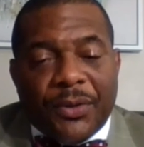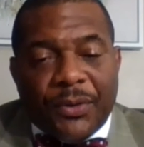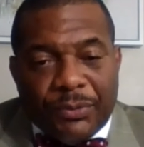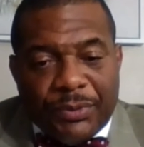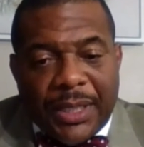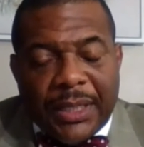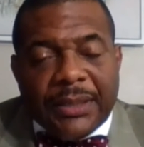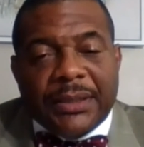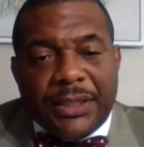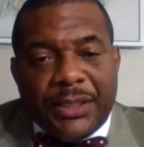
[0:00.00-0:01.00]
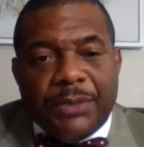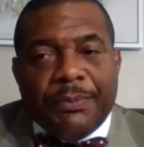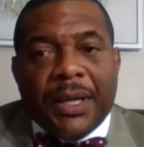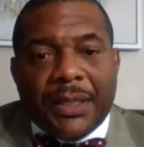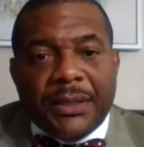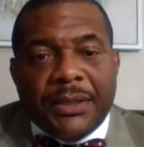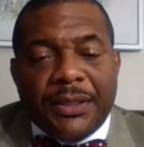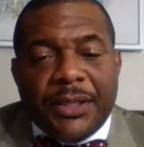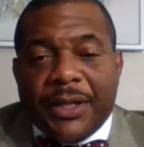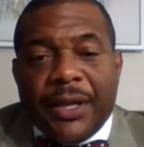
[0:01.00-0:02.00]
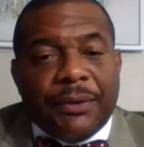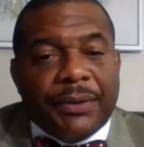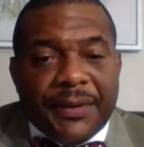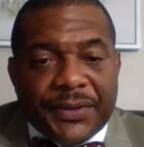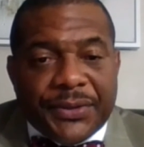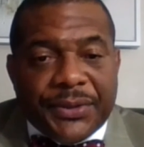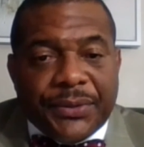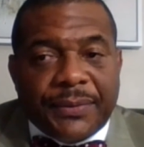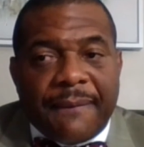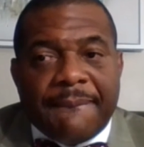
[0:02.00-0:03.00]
you know, but they're not going to give it to you.